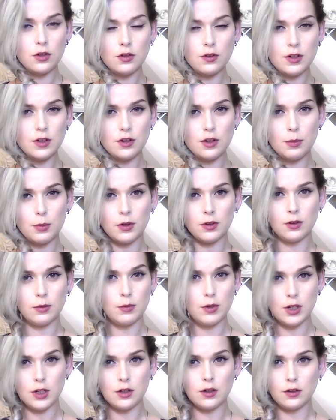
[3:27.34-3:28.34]
you reach the bottom,
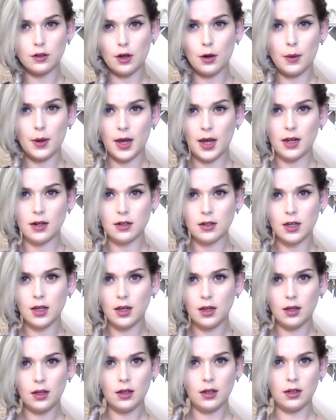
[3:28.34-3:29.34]
you can just go ahead
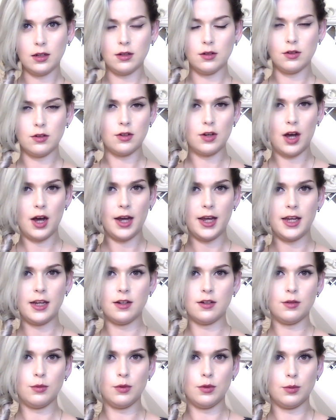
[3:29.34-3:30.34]
and tie
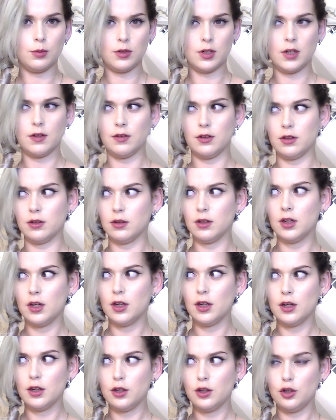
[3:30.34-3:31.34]
it with whatever
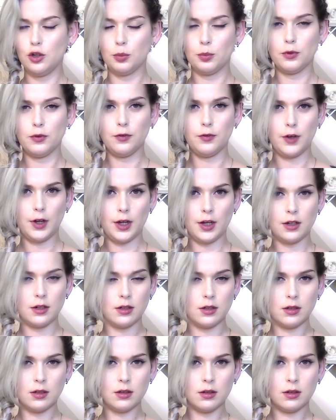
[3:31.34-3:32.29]
your preferred